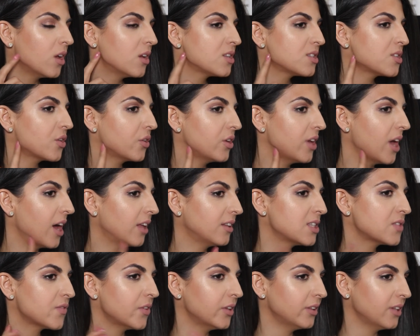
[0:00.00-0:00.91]
So yeah,
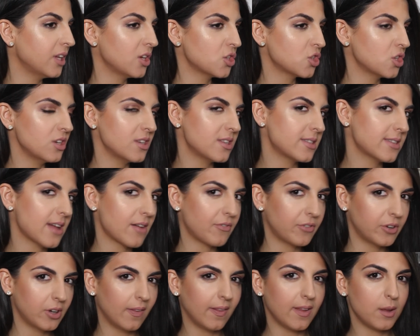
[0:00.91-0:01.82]
this foundation is
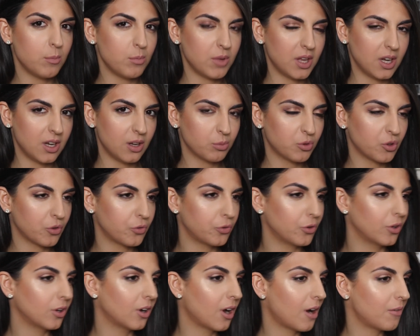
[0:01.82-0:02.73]
definitely medium to
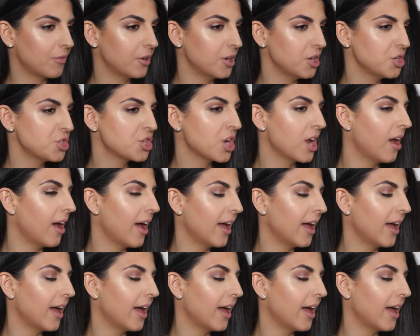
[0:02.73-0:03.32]
full coverage.